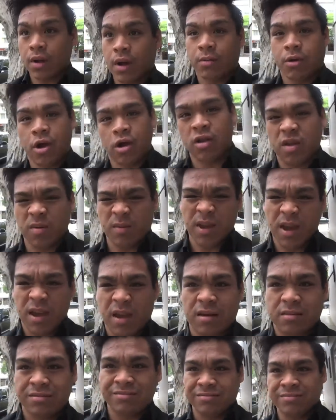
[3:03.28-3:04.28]
I'm going to be
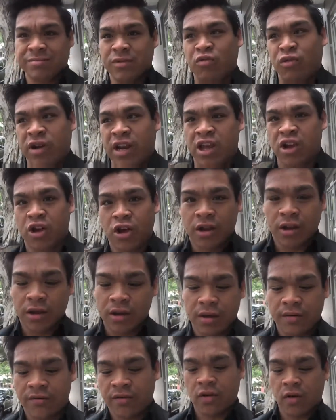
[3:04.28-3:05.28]
really early,
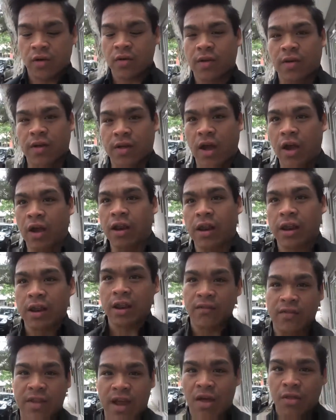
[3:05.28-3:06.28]
of course, because I only
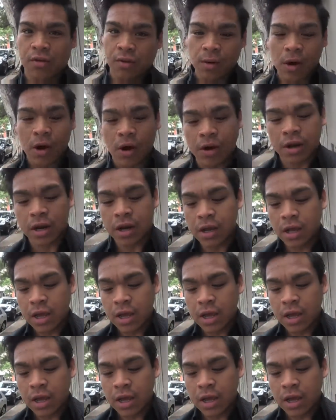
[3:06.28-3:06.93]
live down the road